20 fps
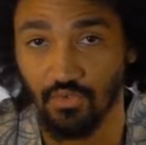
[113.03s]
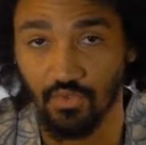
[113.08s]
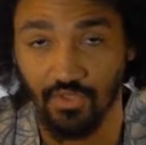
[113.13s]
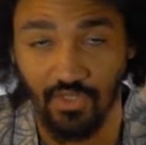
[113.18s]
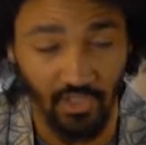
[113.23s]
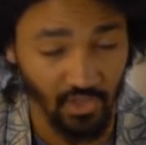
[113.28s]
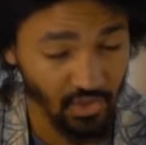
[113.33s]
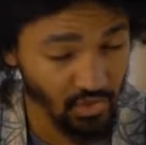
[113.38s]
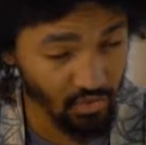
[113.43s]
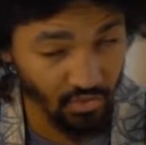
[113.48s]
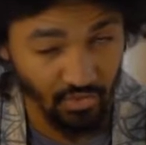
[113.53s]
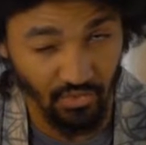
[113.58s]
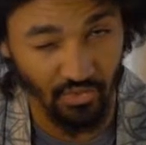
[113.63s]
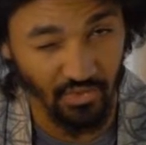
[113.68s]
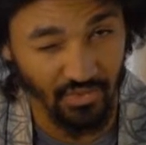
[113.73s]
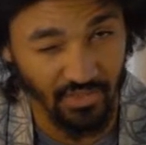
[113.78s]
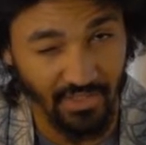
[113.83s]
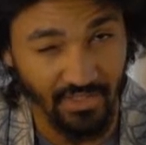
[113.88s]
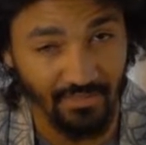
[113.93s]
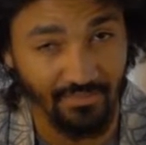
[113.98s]
You can shoot
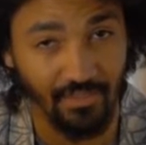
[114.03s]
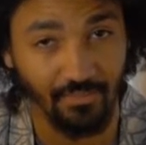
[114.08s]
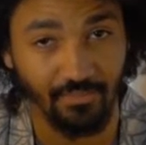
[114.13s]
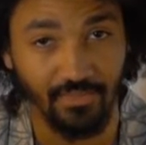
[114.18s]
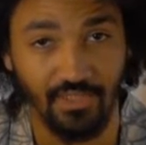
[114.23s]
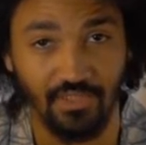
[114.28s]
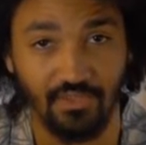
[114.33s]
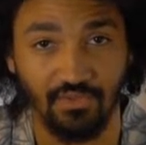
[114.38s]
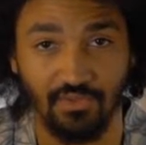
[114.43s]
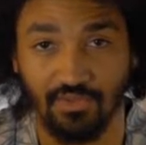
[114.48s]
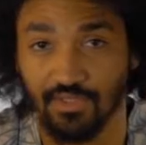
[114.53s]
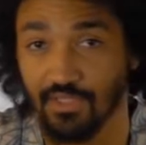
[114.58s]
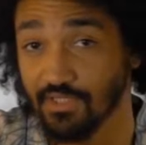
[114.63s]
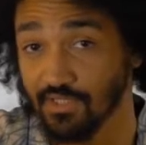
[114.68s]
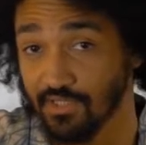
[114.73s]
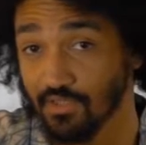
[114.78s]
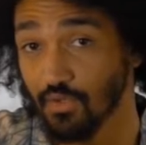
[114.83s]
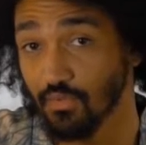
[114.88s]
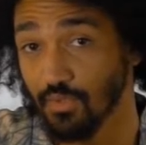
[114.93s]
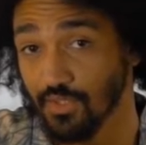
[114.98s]
yourself some texture,
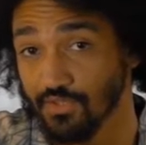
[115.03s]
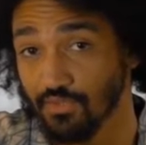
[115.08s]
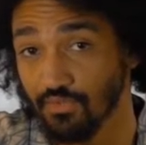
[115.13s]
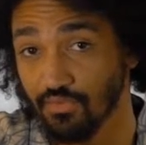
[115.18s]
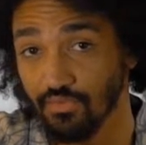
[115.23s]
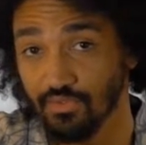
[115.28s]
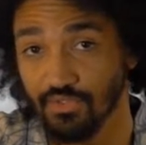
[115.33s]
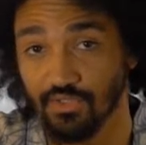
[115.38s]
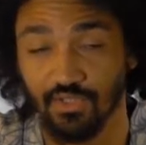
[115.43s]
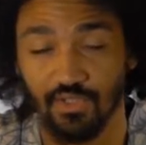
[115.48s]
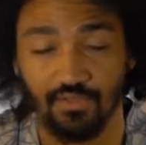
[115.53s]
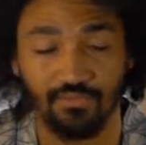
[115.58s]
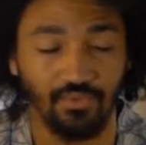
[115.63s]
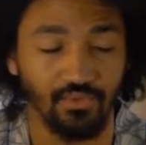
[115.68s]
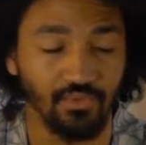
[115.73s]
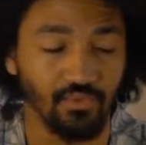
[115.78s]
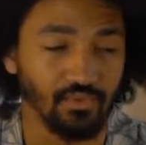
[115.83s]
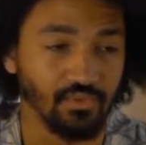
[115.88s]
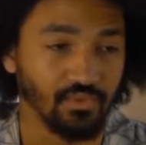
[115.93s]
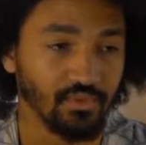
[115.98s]
that's always a good stuff
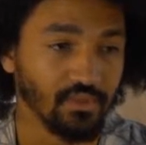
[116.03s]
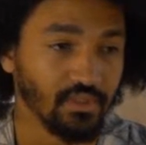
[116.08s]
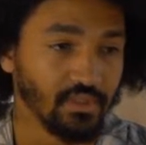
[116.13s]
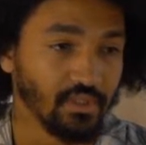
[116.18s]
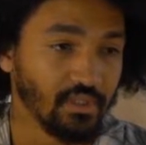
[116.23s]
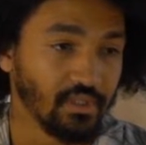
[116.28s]
to do.